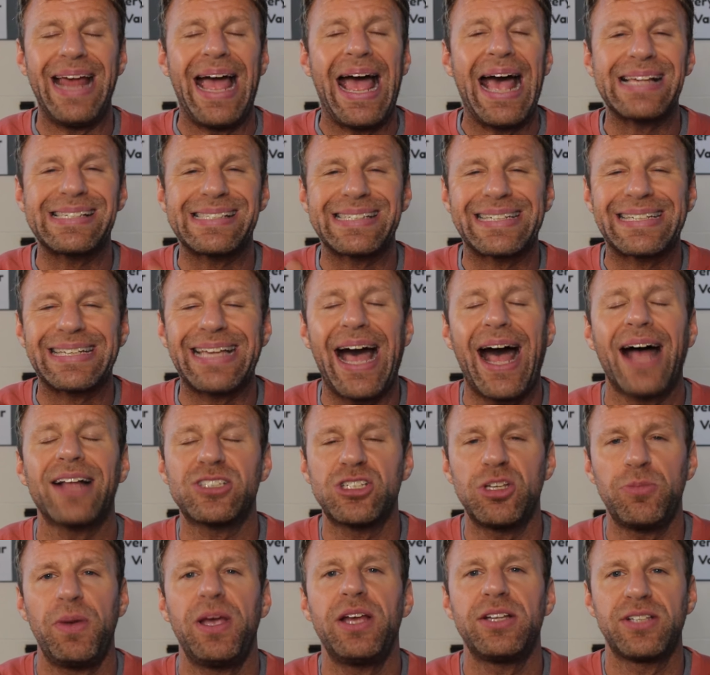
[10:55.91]
has got
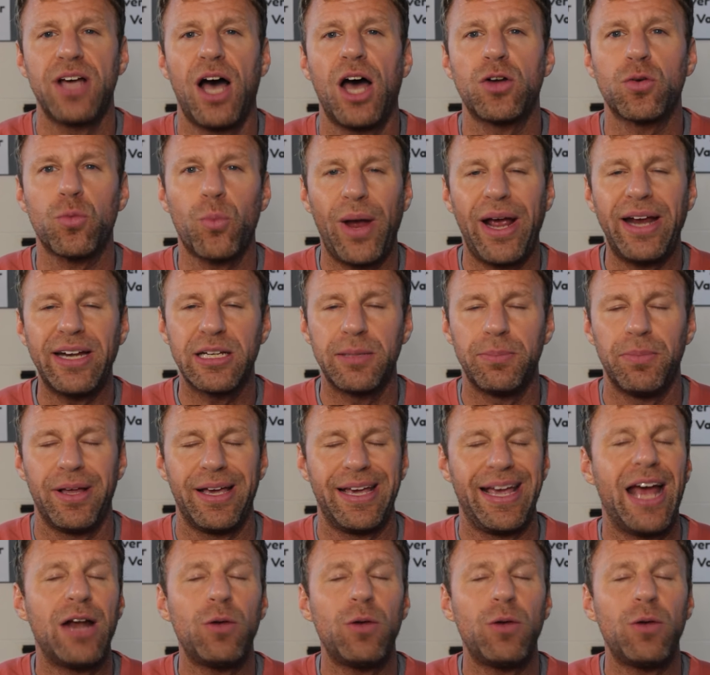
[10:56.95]
to be done randomly.